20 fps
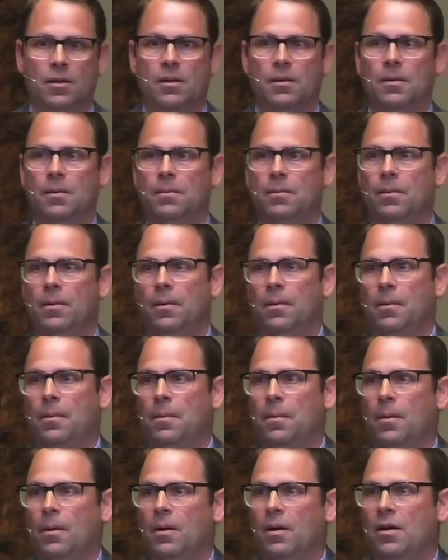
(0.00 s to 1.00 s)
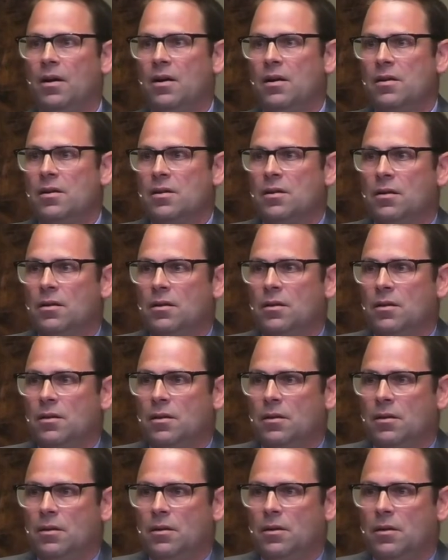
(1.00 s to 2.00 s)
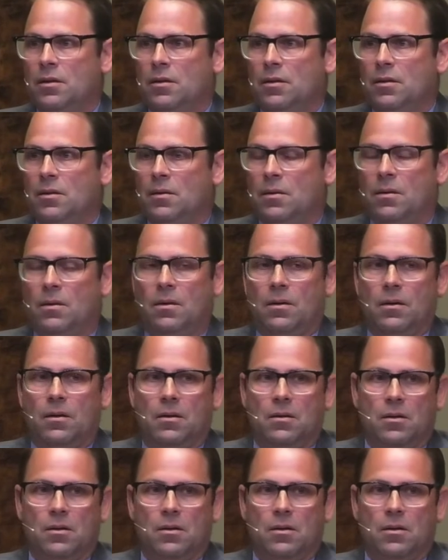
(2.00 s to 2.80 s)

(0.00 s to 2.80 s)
Nothing is said.